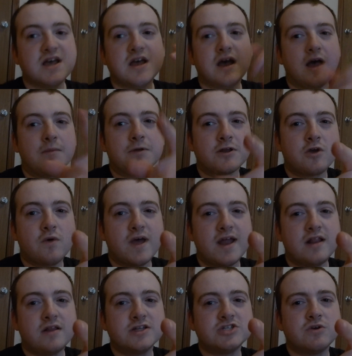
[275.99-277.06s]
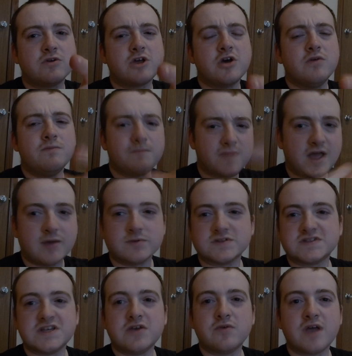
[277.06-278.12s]
I'm going to go ahead and let you all go. I will
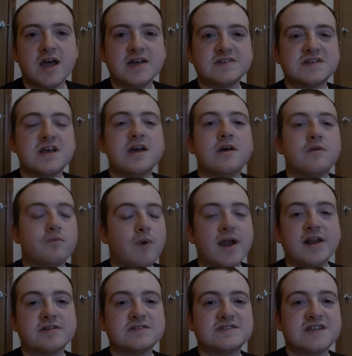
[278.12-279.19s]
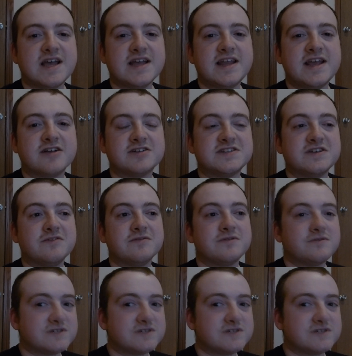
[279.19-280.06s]
see you guys right outside here soon.